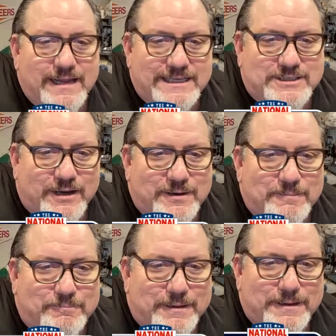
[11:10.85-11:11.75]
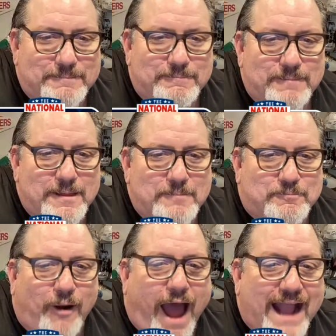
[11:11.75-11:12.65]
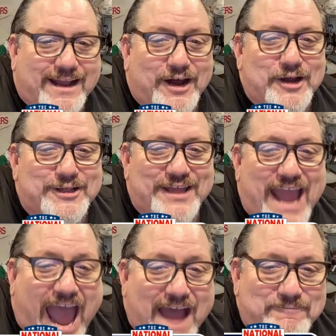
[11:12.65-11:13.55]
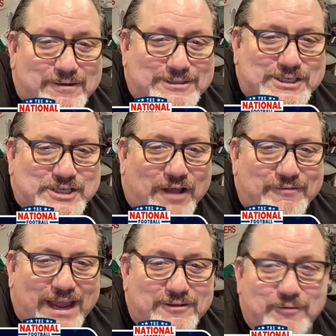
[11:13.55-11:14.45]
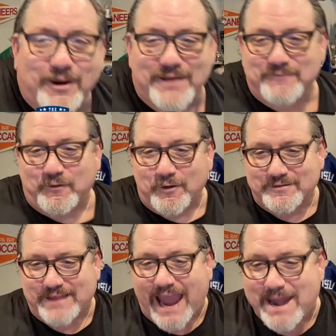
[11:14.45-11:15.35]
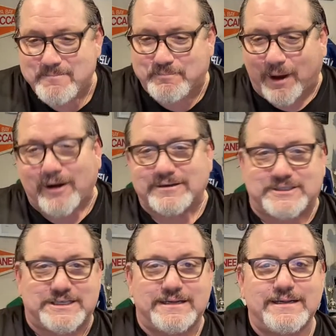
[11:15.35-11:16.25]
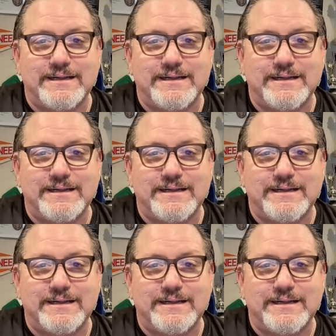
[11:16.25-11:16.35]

He's going to be Brock Ugly after Sunday, 24 10 birds.